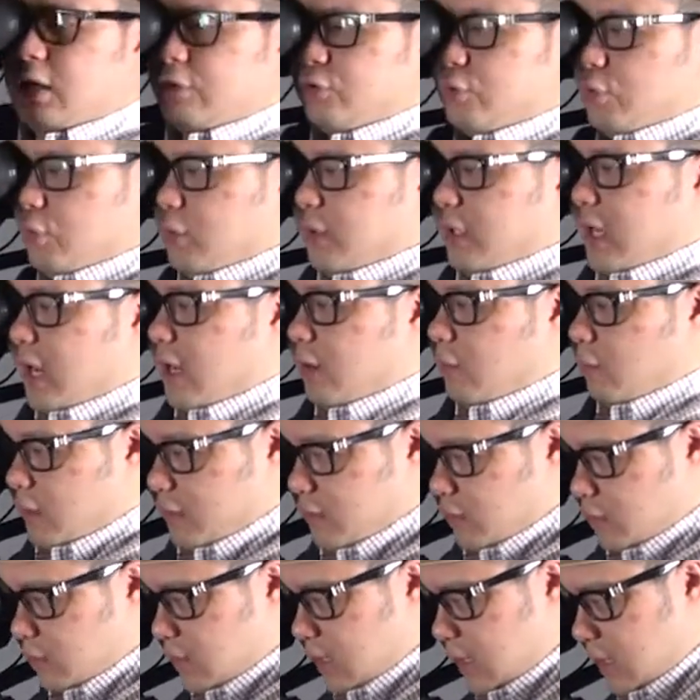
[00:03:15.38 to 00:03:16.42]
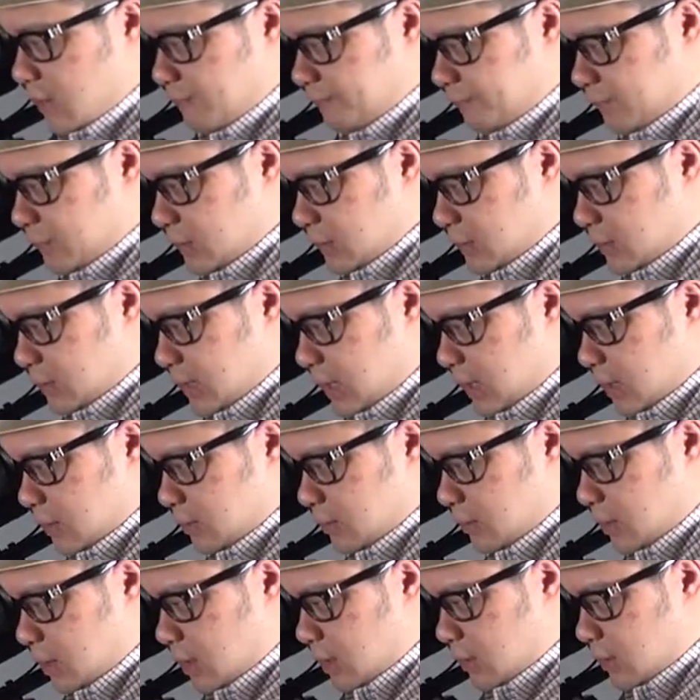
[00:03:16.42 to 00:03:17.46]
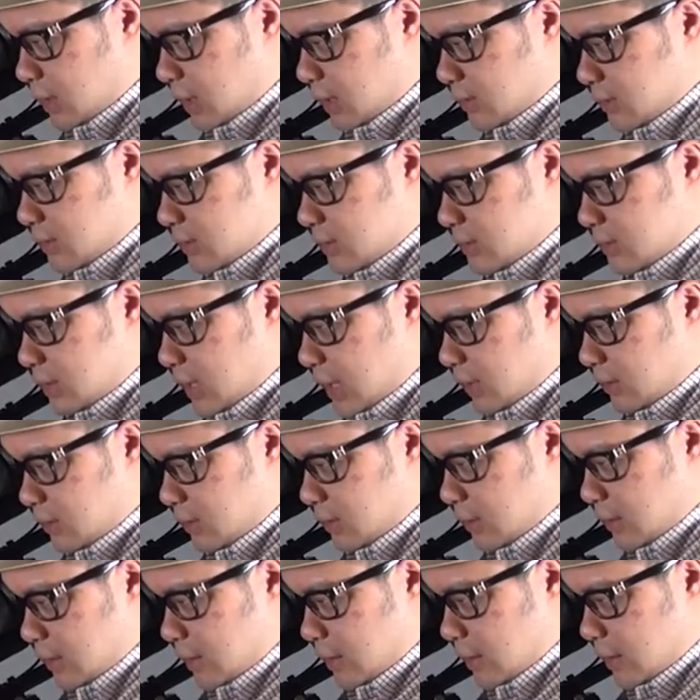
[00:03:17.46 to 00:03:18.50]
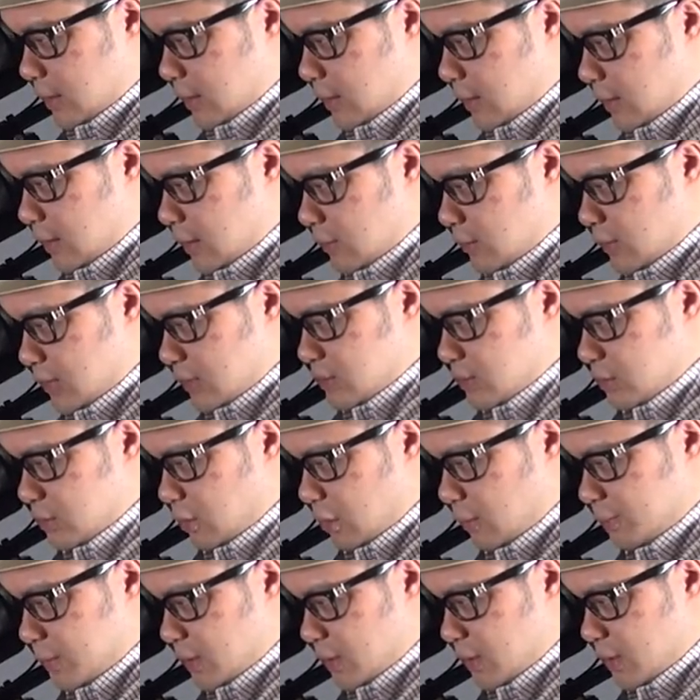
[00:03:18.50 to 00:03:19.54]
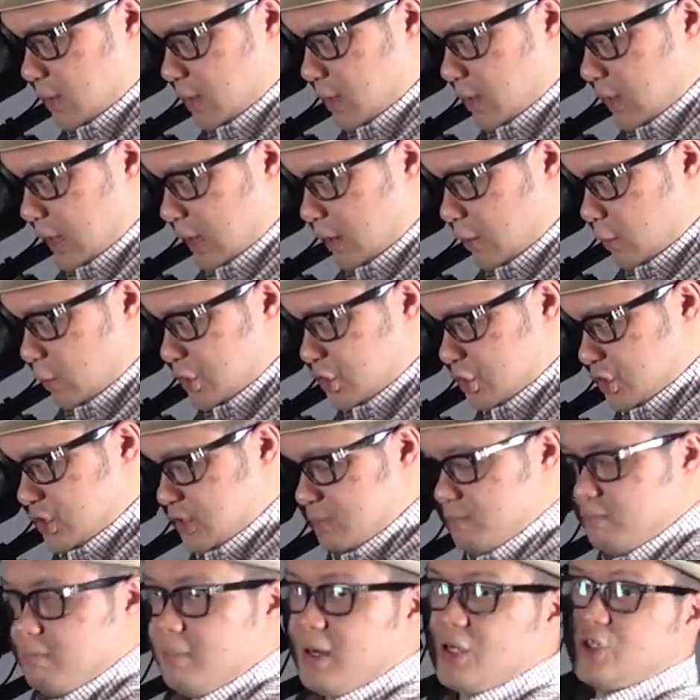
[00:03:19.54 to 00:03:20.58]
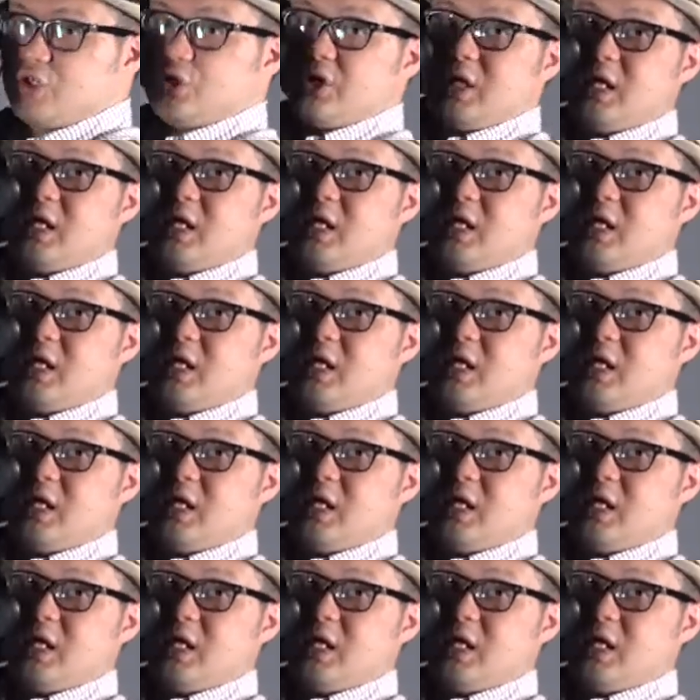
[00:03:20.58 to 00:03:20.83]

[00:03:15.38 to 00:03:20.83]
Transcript: I do another one, okay, get it, and then start, and then stop, which is much